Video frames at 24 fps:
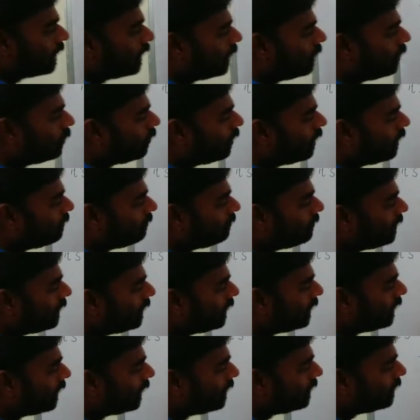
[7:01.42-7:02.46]
now I am
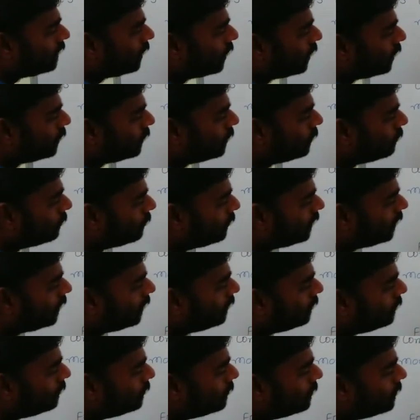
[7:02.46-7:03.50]
taking Q
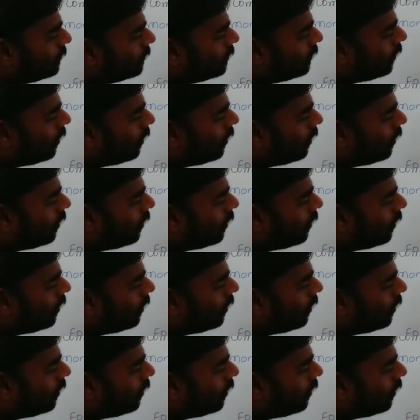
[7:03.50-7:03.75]
into